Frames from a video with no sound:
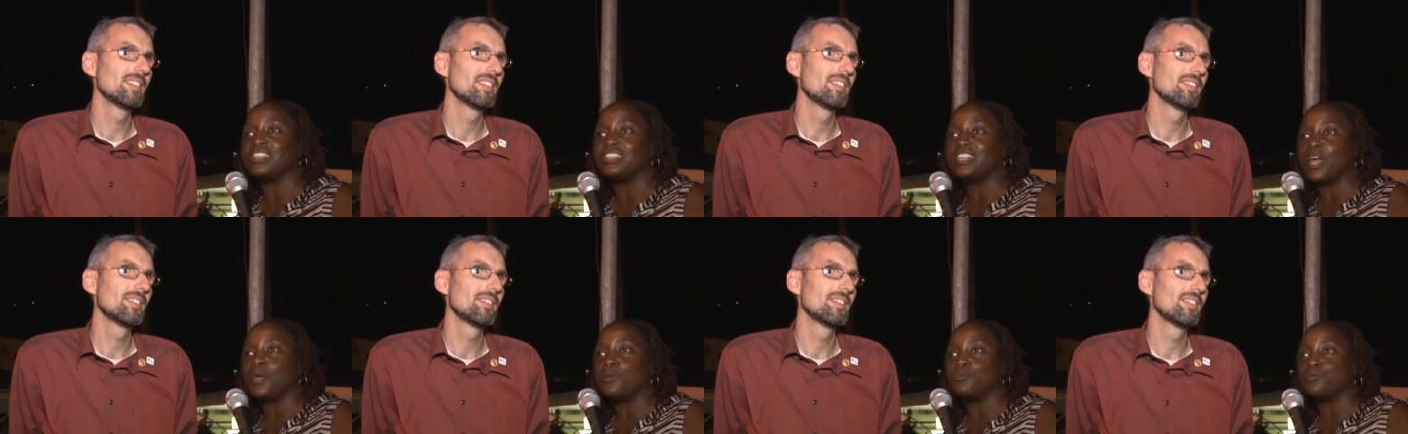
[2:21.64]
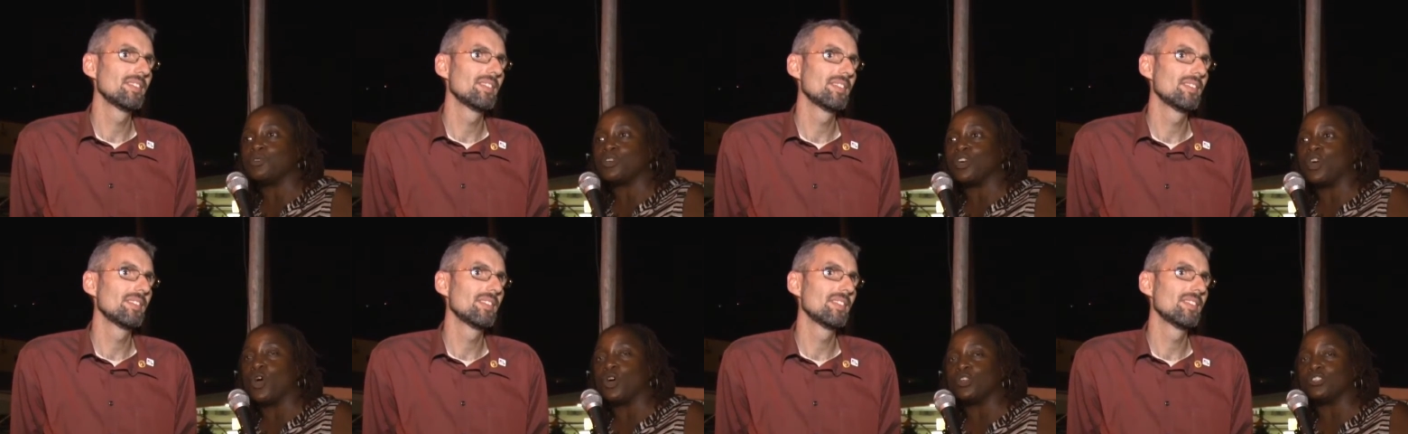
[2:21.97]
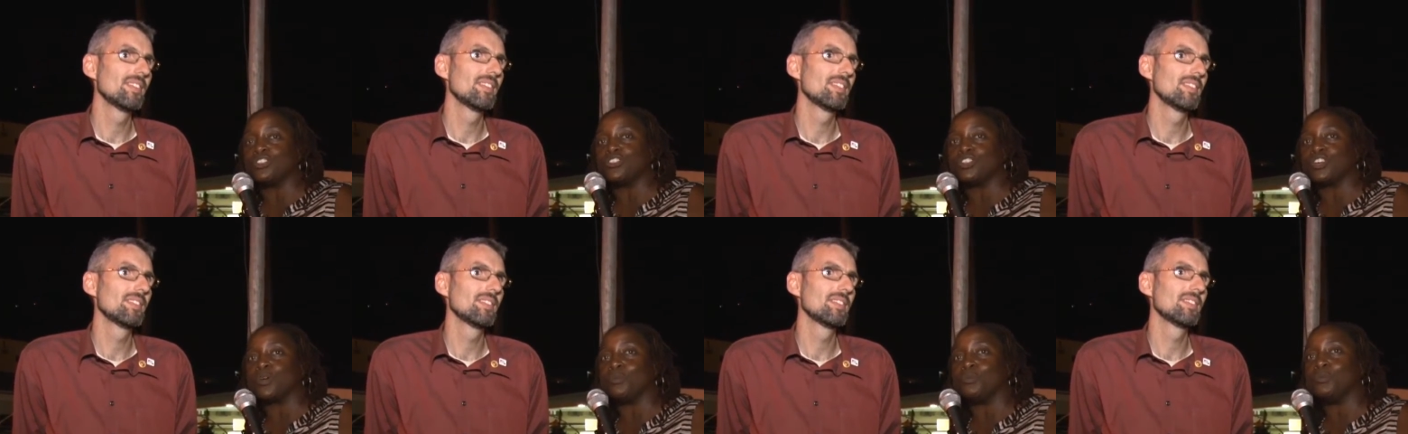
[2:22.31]
Speaker 1: of times we go
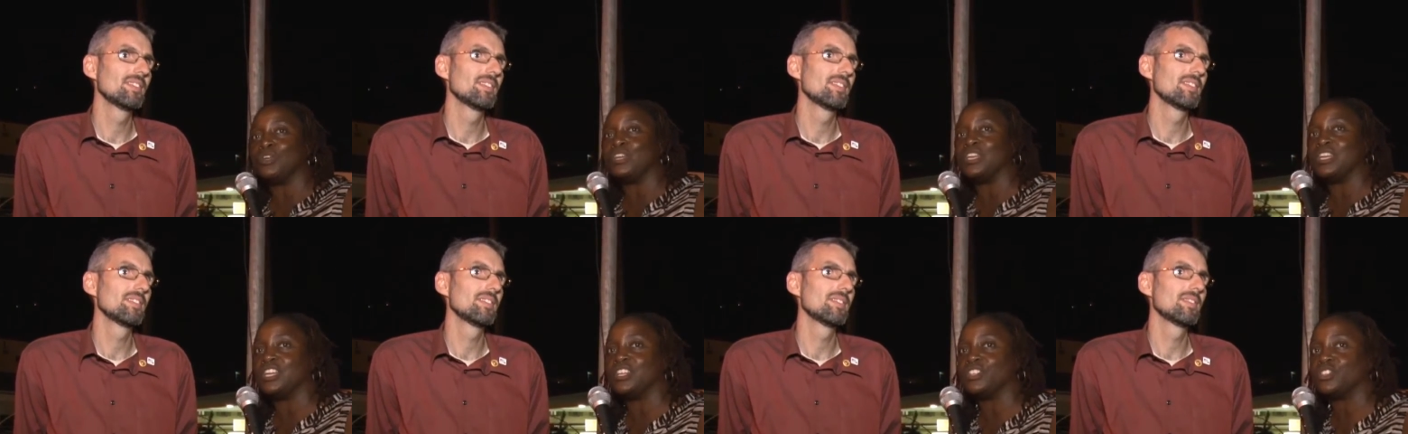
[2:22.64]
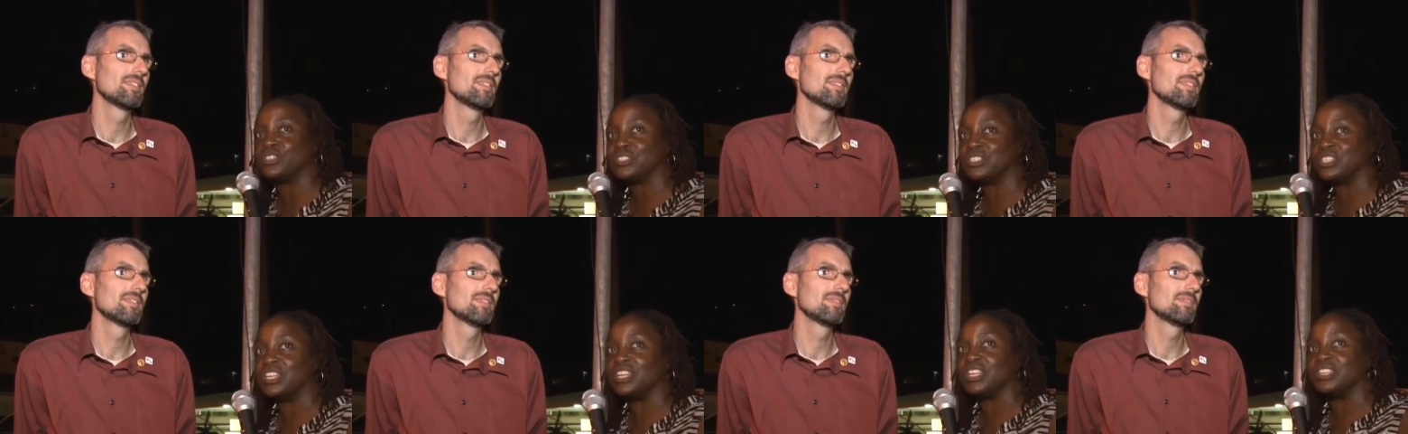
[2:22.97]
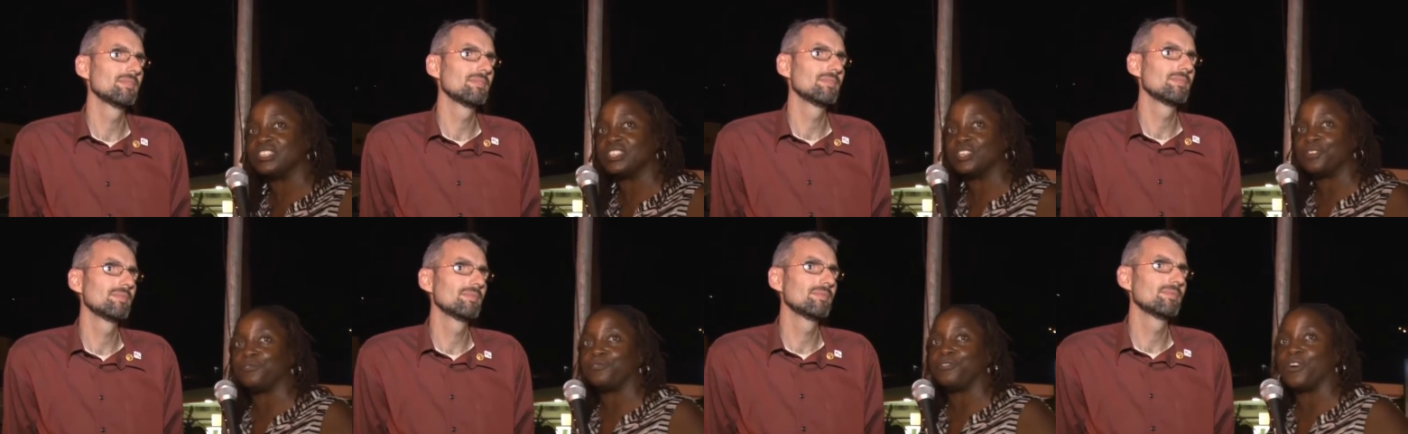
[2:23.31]
out to the community to
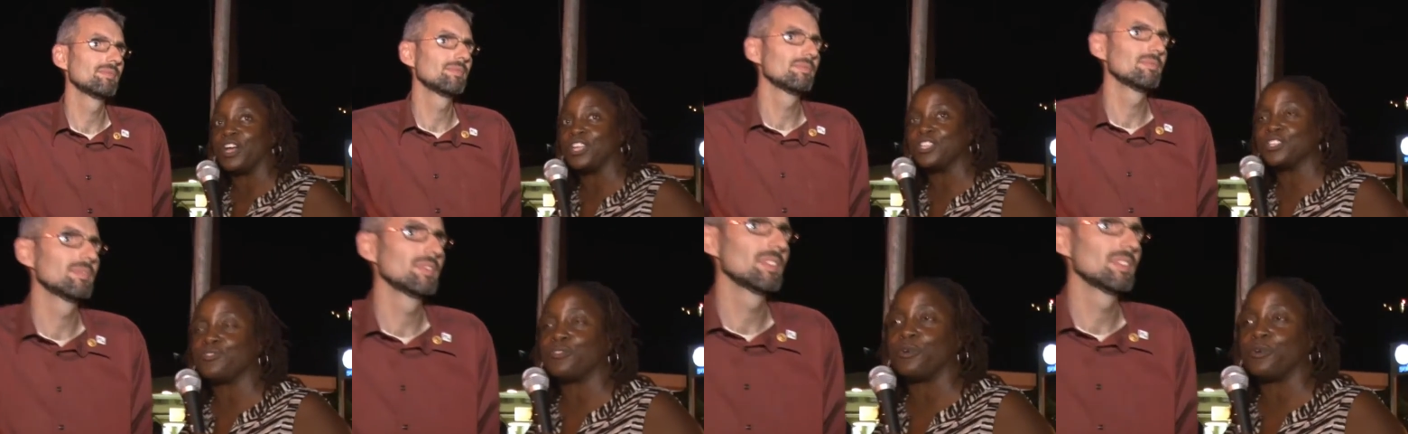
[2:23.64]
solicit funds